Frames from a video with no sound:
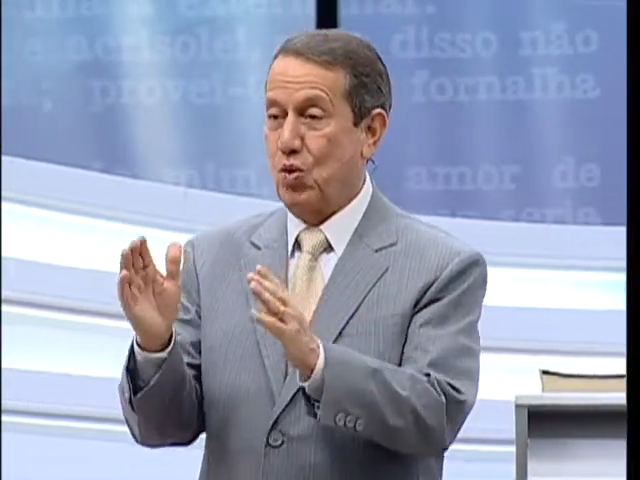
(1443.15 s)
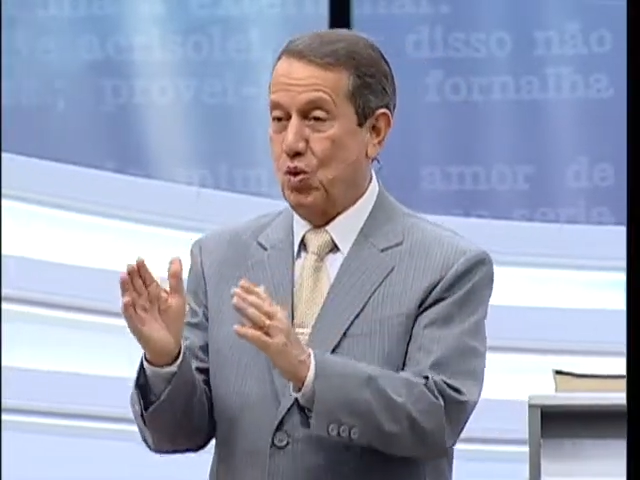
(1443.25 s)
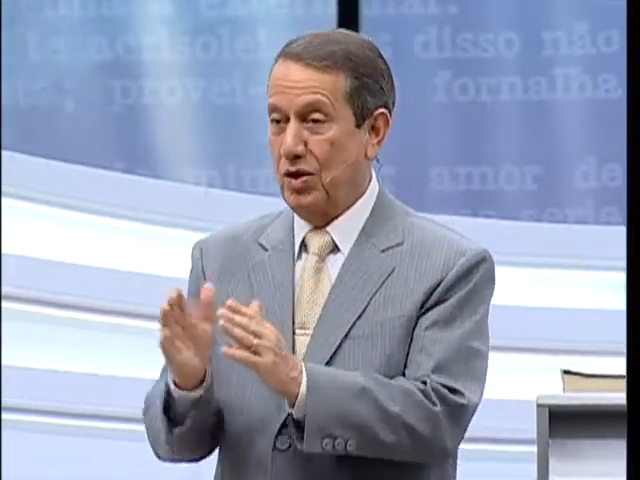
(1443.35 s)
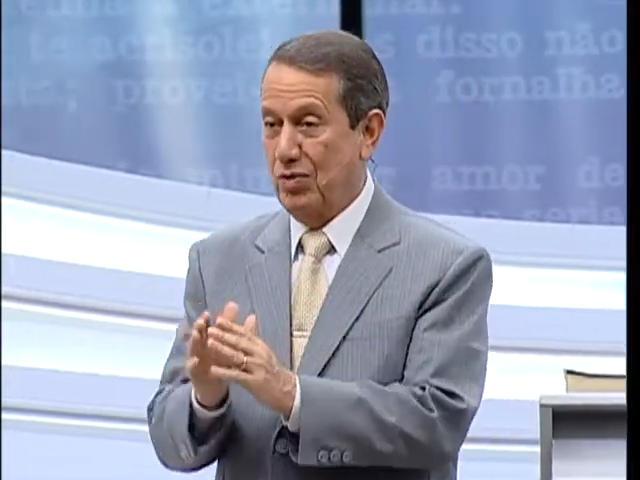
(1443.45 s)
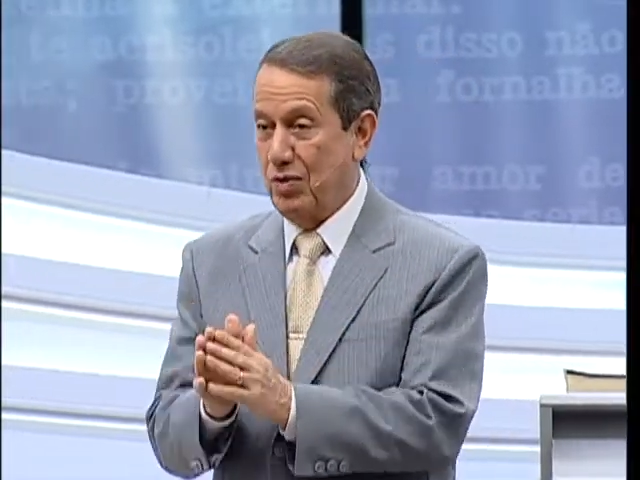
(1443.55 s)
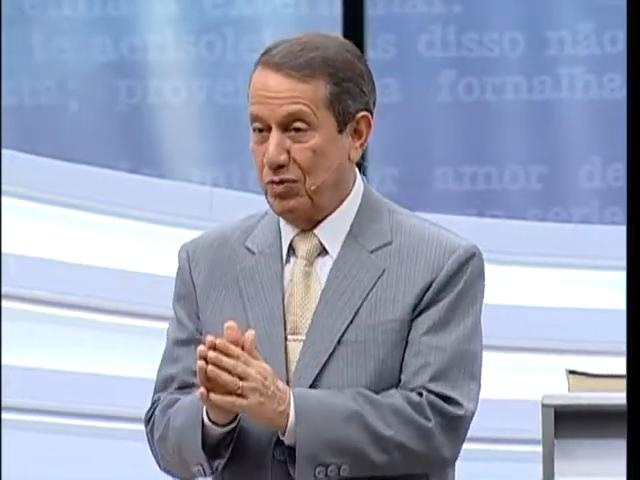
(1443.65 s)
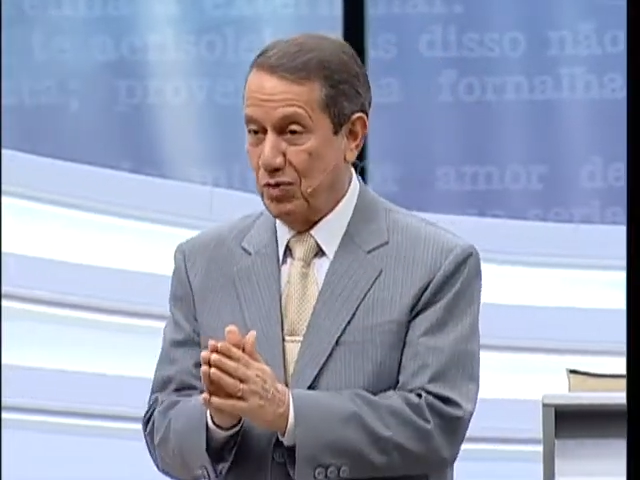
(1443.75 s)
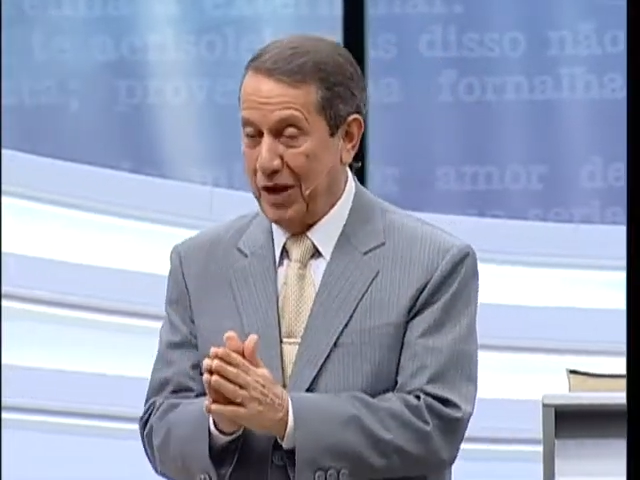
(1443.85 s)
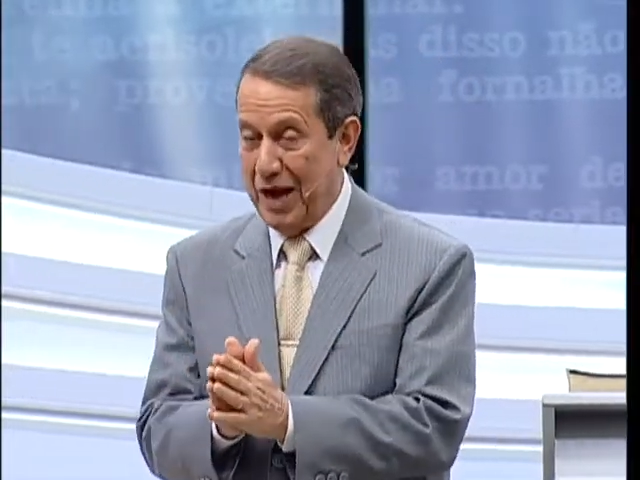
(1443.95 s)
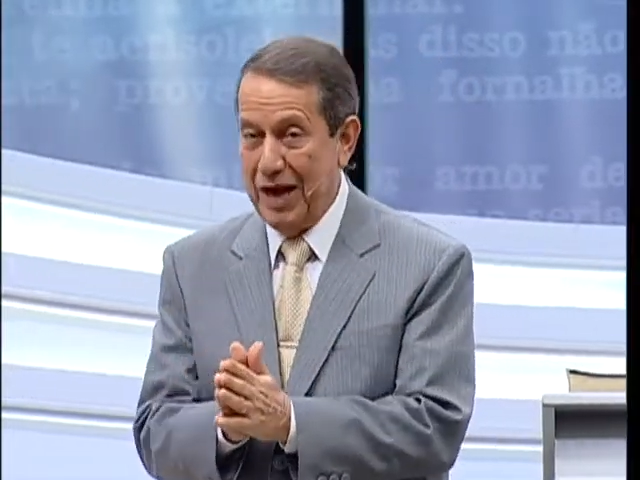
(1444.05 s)
the service, we
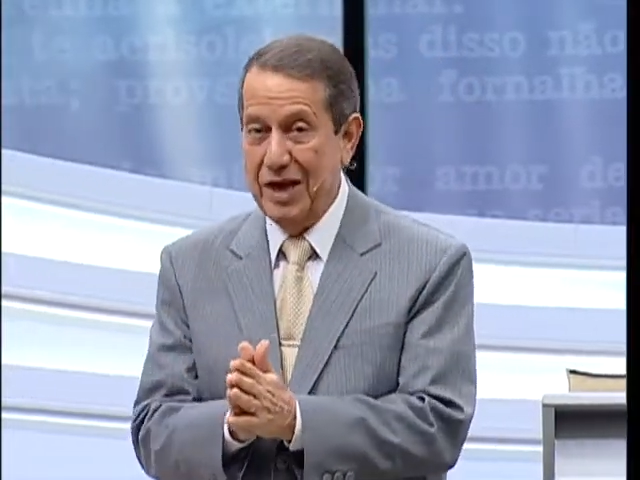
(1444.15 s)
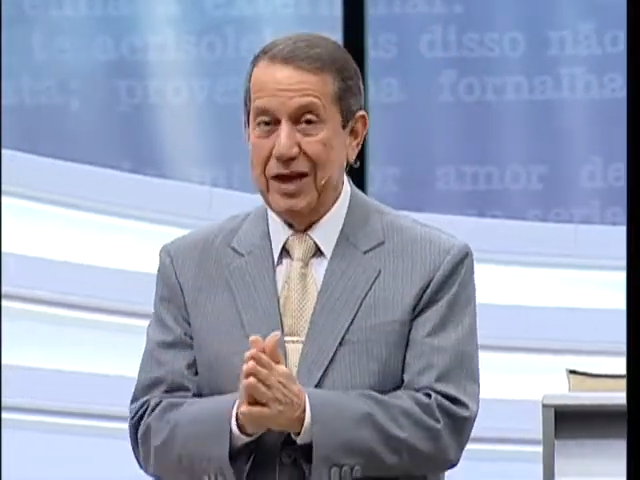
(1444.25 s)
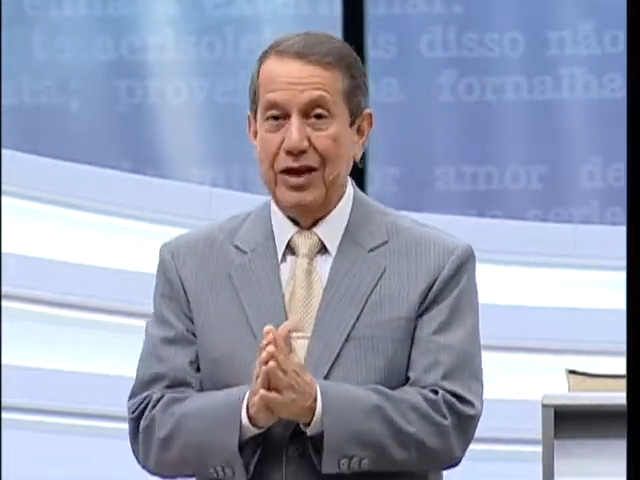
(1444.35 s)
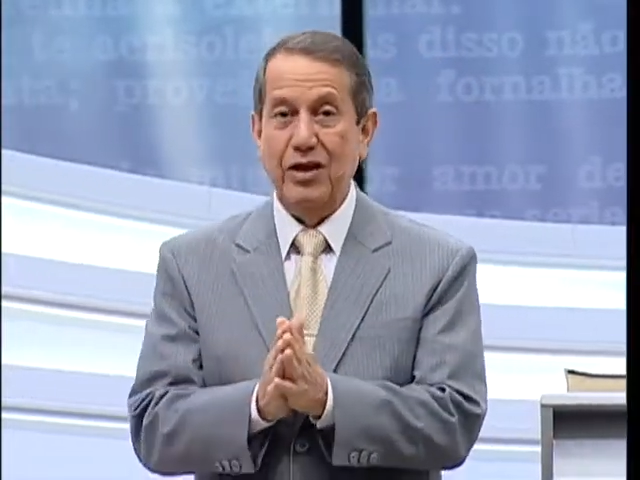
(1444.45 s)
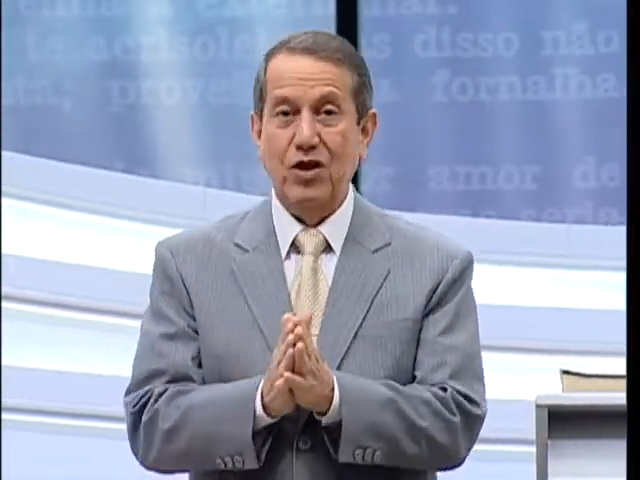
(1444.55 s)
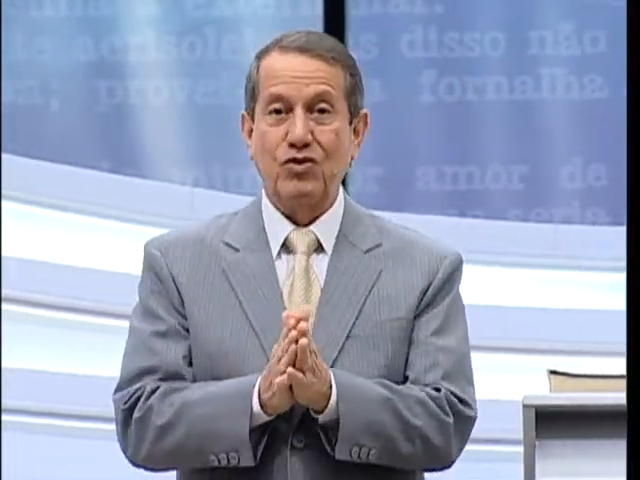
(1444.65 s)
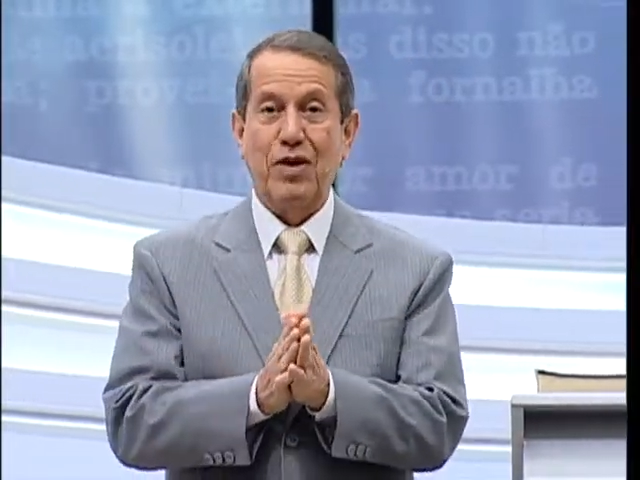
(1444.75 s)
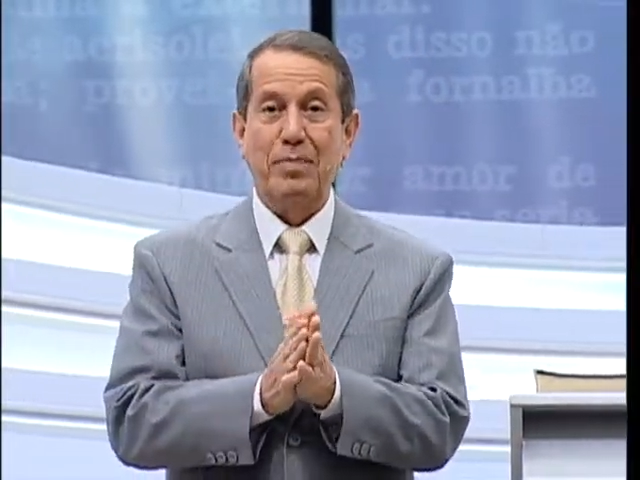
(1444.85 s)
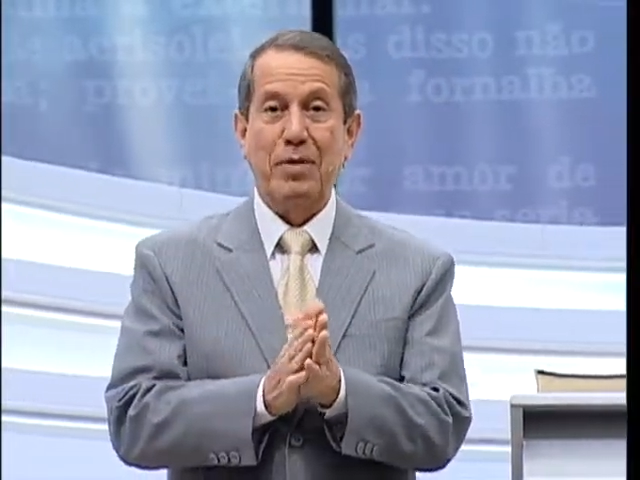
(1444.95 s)
will pray and